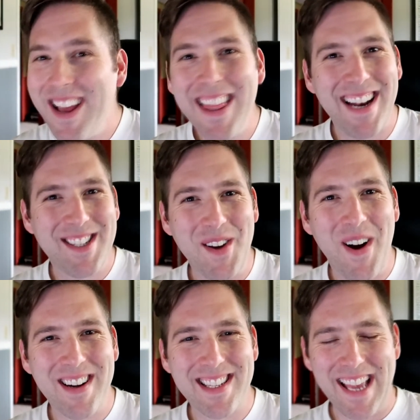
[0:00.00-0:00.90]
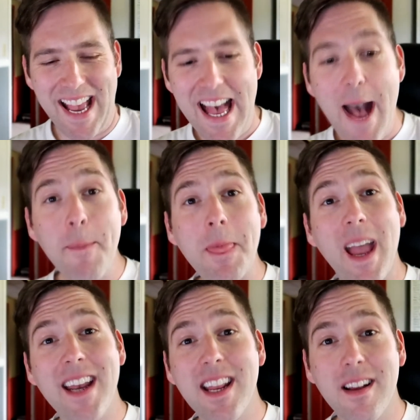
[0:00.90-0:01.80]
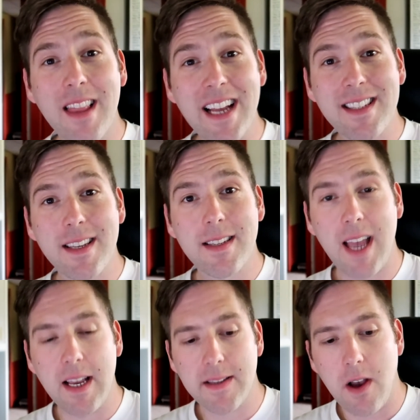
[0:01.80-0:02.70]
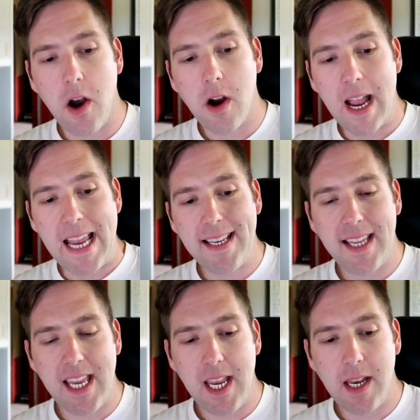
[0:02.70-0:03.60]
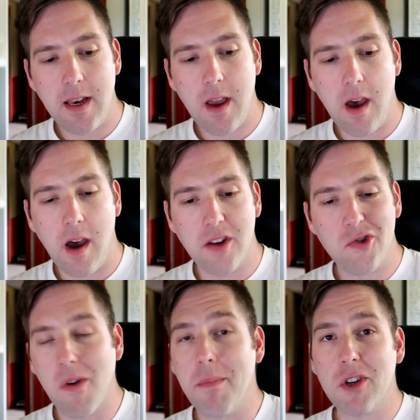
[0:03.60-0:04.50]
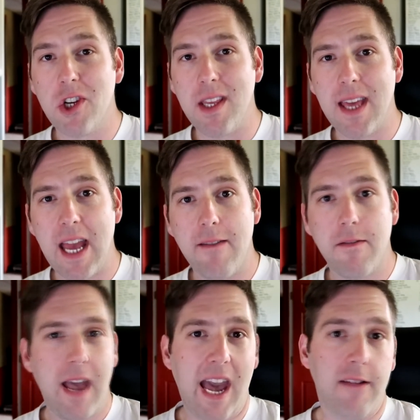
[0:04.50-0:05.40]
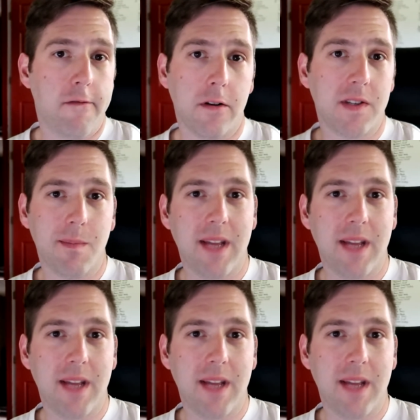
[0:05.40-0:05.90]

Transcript: that is so hard to say, and an Alesis SR18 drum machine that I've had for some